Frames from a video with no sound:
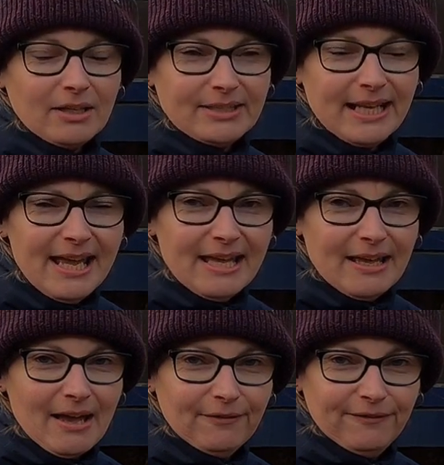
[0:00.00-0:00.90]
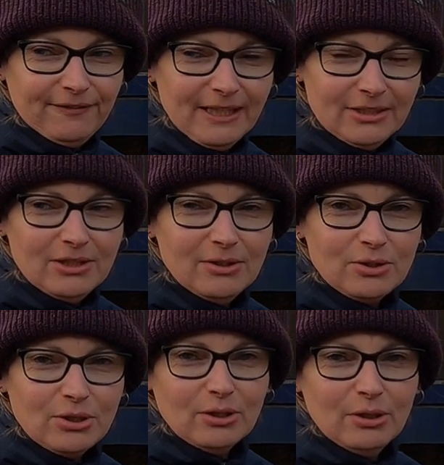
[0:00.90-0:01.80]
today, thank you
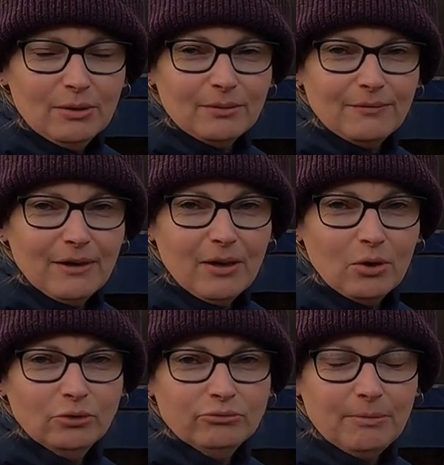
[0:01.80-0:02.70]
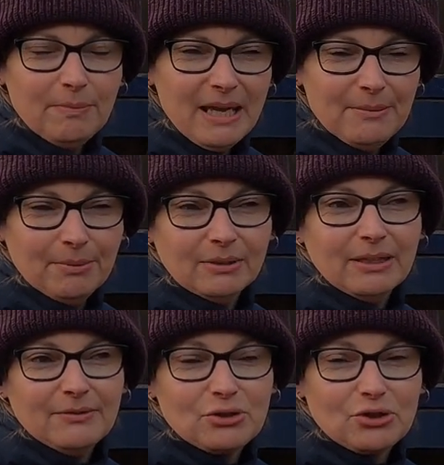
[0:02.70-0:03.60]
to the 100 people that
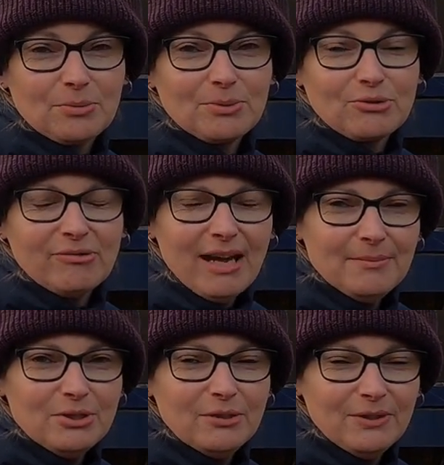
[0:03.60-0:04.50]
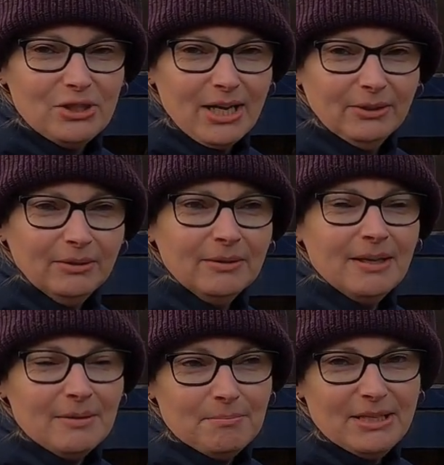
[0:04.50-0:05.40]
have just subscribed to the channel.
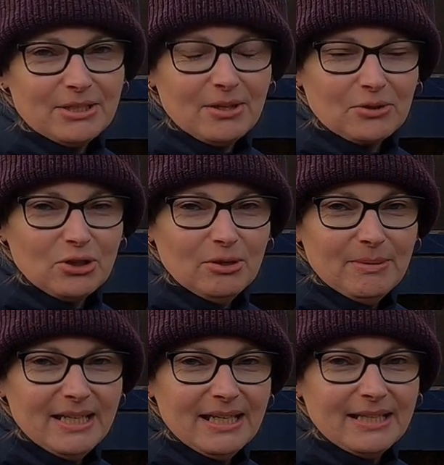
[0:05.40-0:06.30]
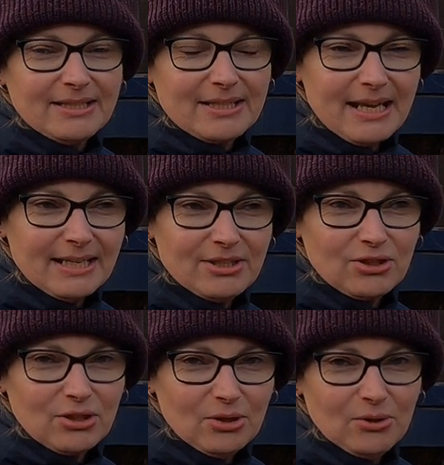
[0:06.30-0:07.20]
It means a lot to me. It's
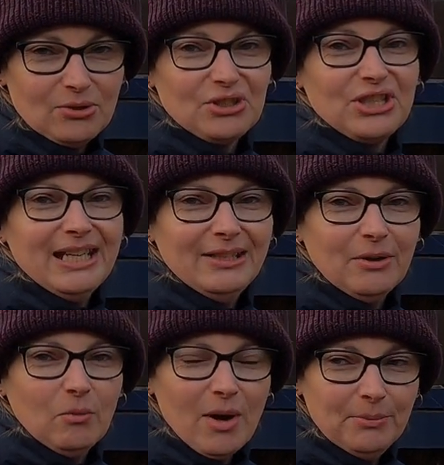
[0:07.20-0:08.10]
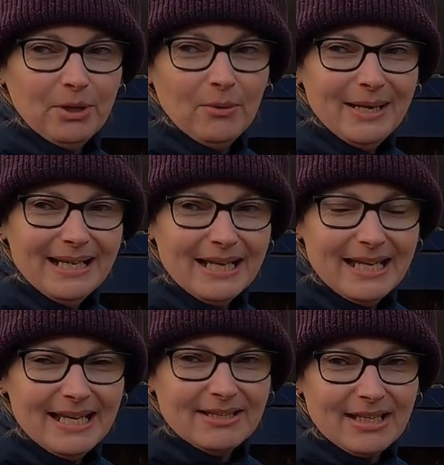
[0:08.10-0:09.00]
nice to see that what I'm doing
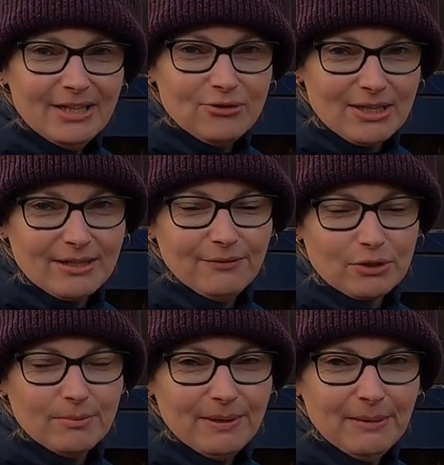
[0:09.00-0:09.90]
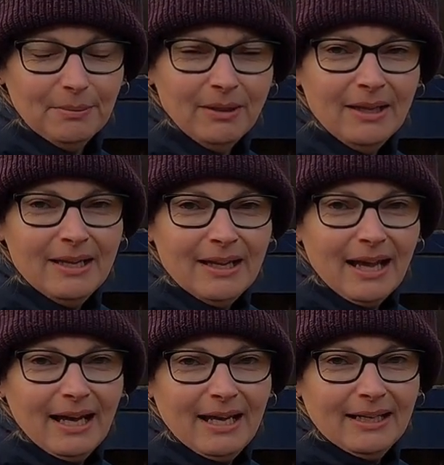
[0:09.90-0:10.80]
is interesting for some people,
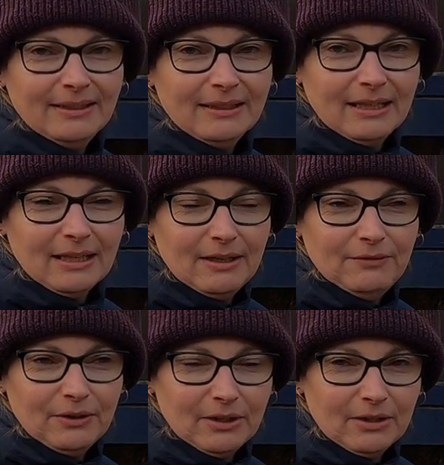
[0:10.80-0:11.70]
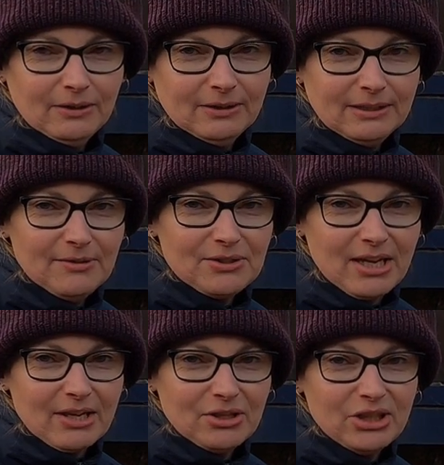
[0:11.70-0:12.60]
and if you can give us
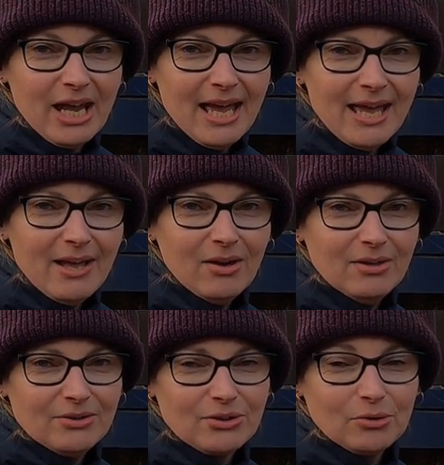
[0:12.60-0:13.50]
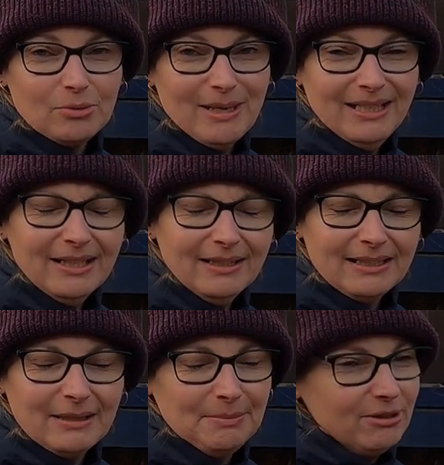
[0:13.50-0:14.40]
a share on social media,
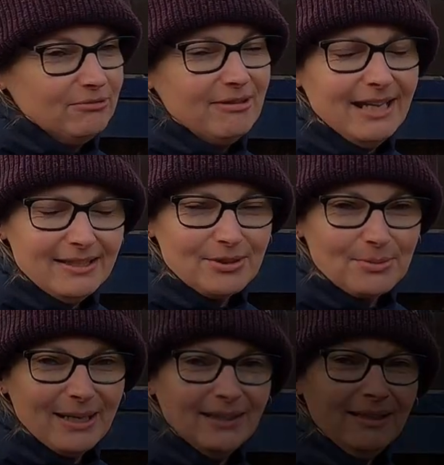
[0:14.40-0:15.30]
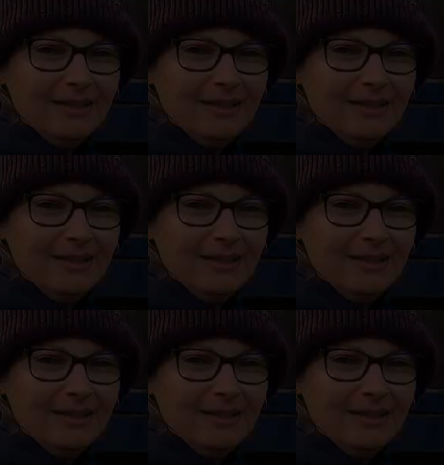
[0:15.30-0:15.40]
that'd be great as well.